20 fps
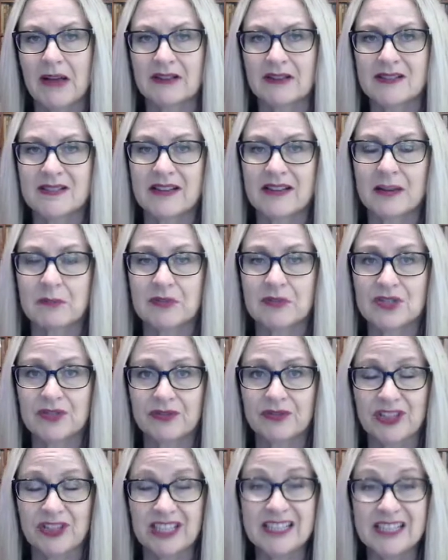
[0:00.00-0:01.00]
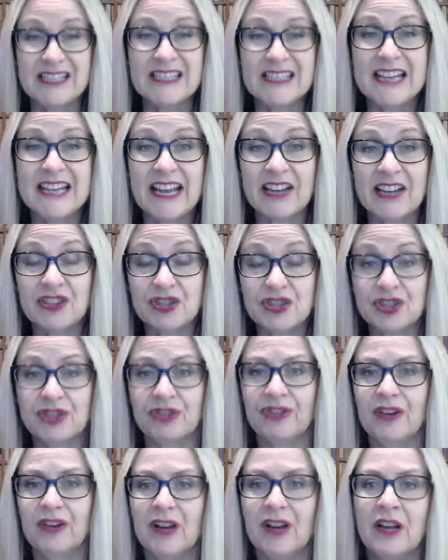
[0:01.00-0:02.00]
statements of
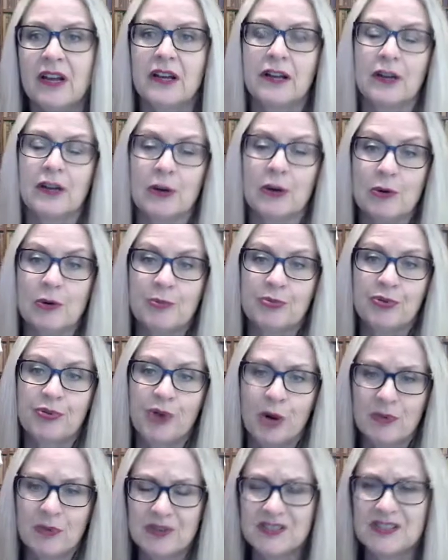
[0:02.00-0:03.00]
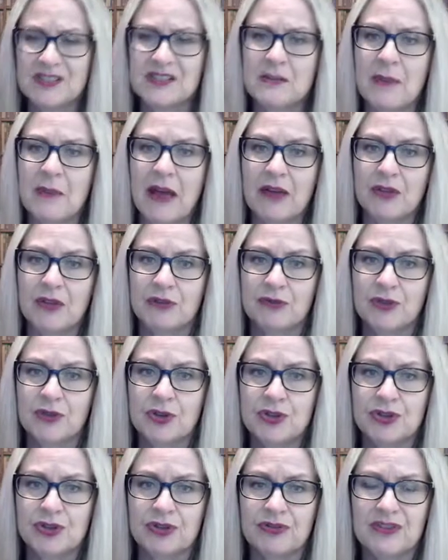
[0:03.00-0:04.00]
intention or promises about the future?